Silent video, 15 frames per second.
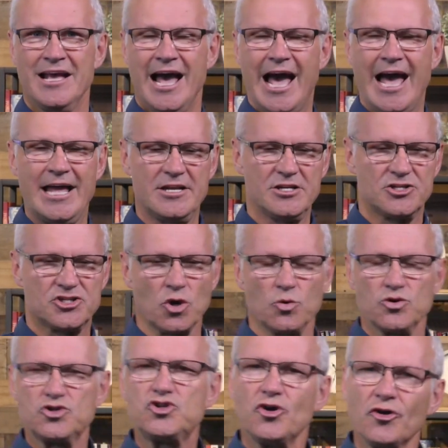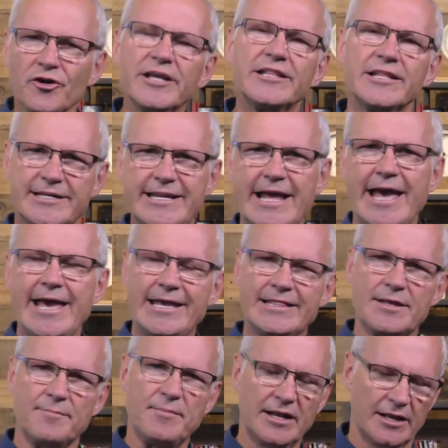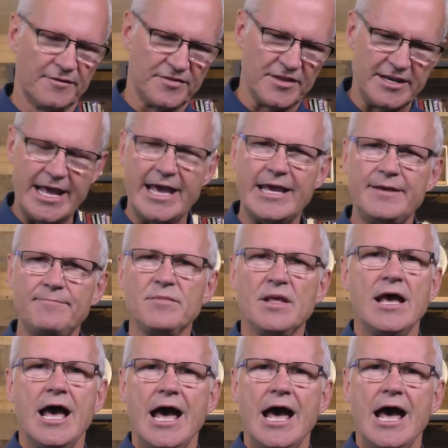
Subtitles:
And so during the day, in the middle of the day,